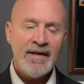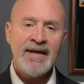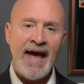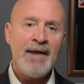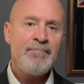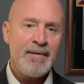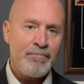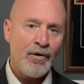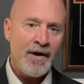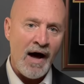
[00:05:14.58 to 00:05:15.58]
can be
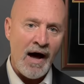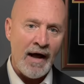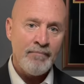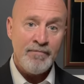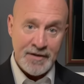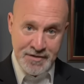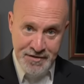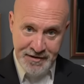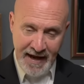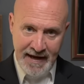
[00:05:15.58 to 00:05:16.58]
put on the
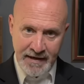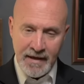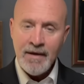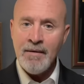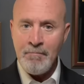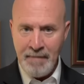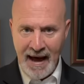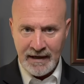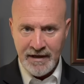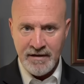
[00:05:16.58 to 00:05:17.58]
state
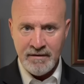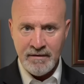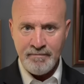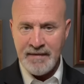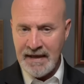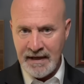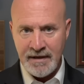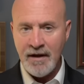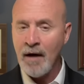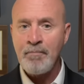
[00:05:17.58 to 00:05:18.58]
ballot
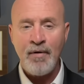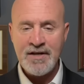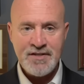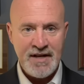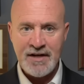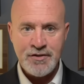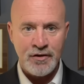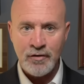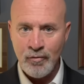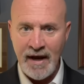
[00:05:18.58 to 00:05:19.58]
in a
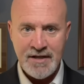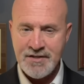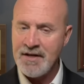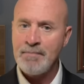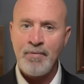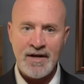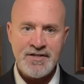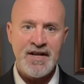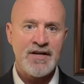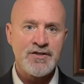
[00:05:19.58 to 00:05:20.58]
presidential race, in a
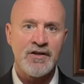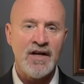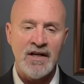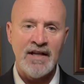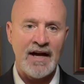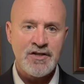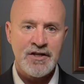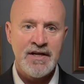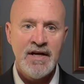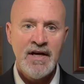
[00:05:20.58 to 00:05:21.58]
presidential
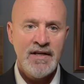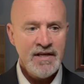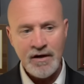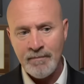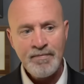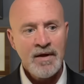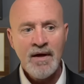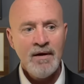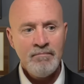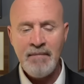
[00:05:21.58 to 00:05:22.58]
election year.
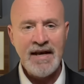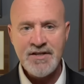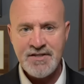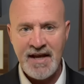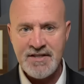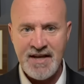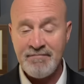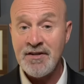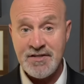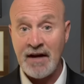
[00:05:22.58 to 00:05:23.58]
Many states have
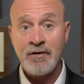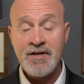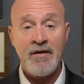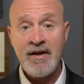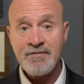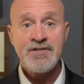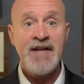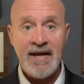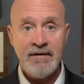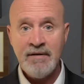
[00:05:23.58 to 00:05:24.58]
the Secretary of
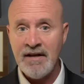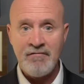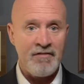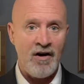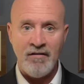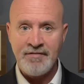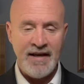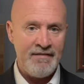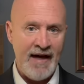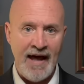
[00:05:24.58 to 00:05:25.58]
State involved
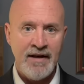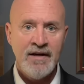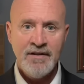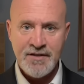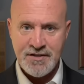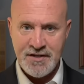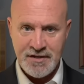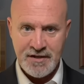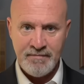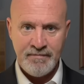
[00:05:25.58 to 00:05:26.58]
in that
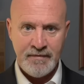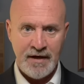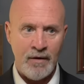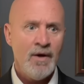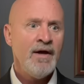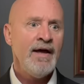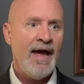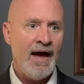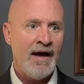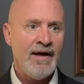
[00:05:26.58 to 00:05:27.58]
decision, you know,
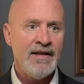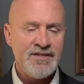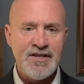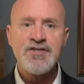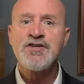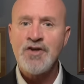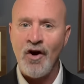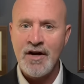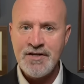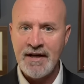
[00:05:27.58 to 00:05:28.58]

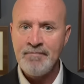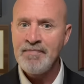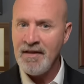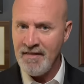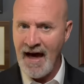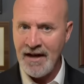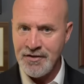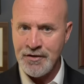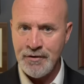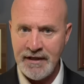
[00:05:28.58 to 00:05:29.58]
discharging that
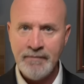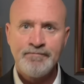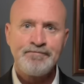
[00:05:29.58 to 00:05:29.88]
duty.